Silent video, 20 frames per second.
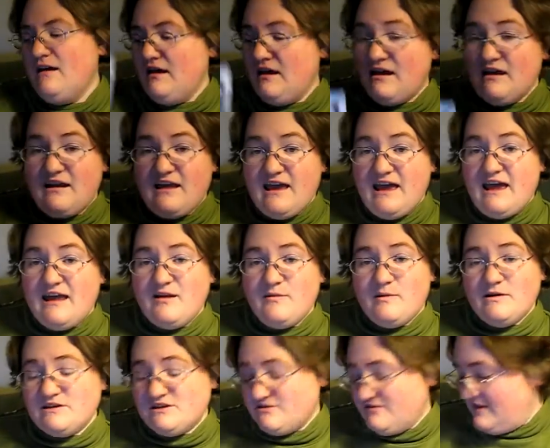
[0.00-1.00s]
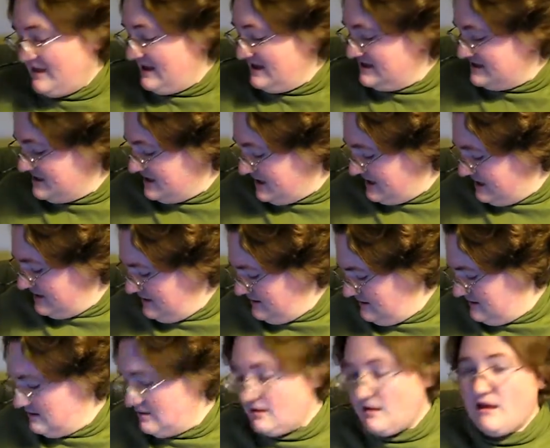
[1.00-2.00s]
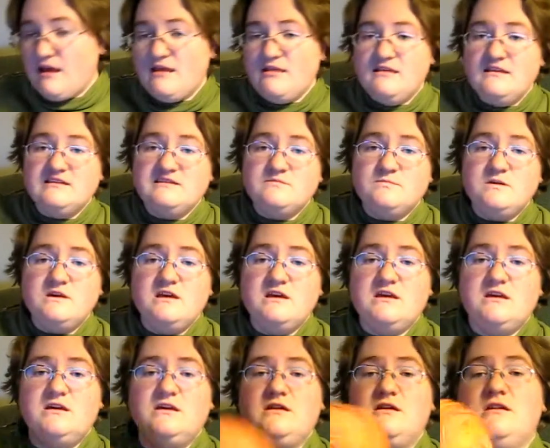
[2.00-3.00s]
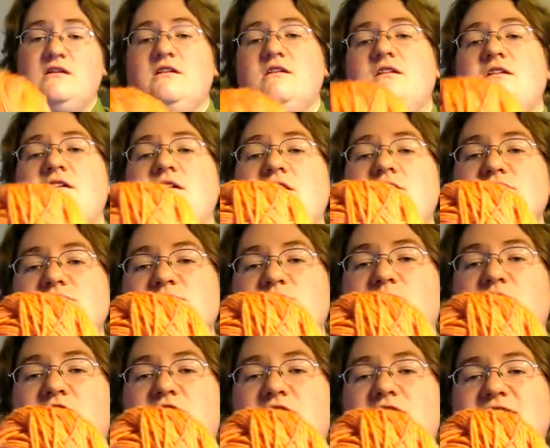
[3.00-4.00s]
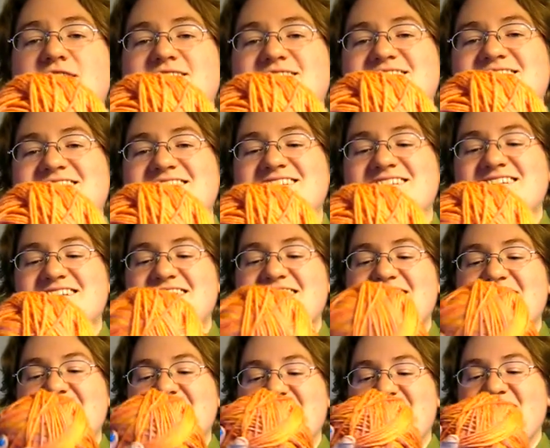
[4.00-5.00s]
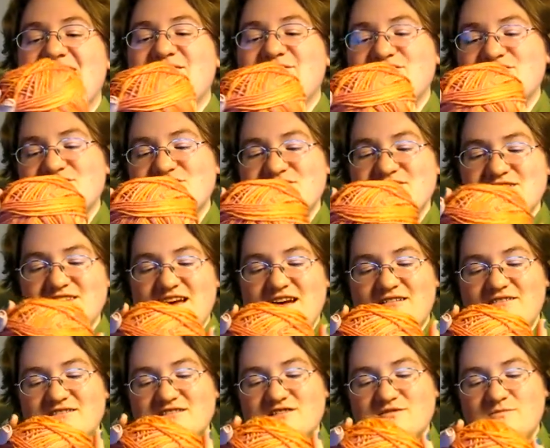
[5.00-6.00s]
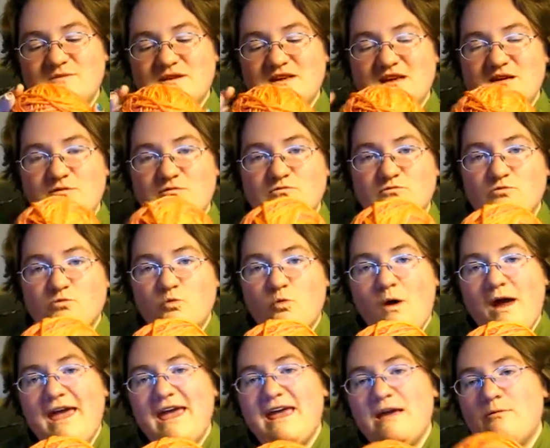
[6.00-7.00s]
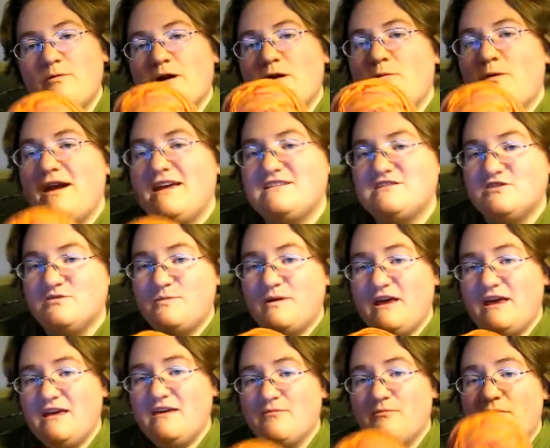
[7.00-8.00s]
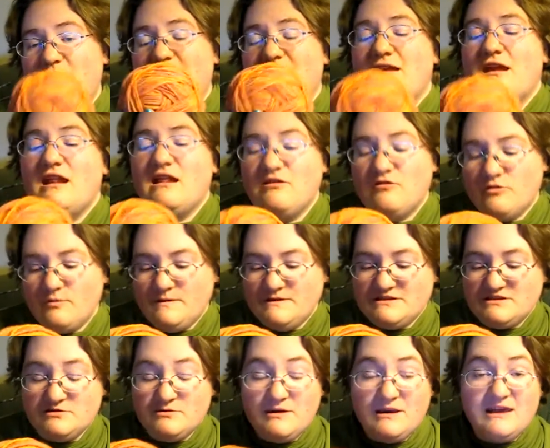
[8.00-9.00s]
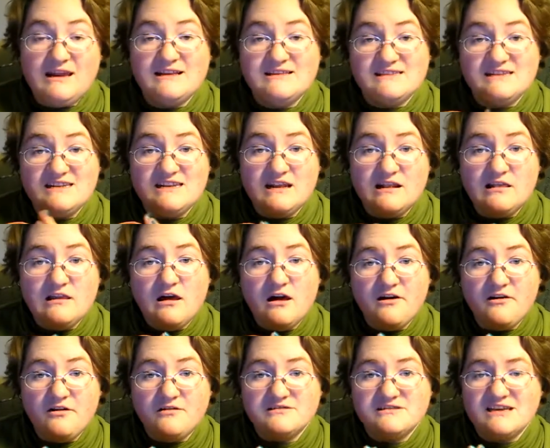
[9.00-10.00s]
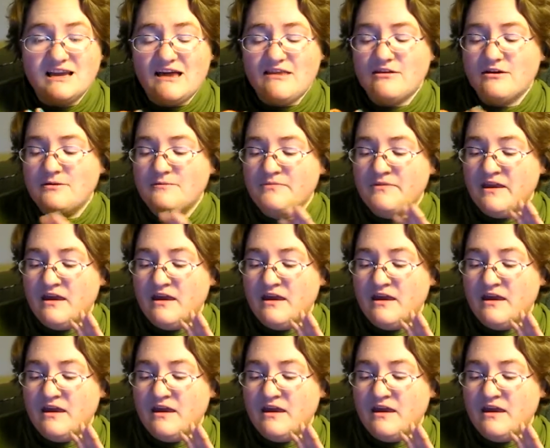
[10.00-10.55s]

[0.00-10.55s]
And I had a bunch of that done. And this week, here's the progress. It turned out to be way, way, way too big. My knitting group is doing it as a knit-along altogether.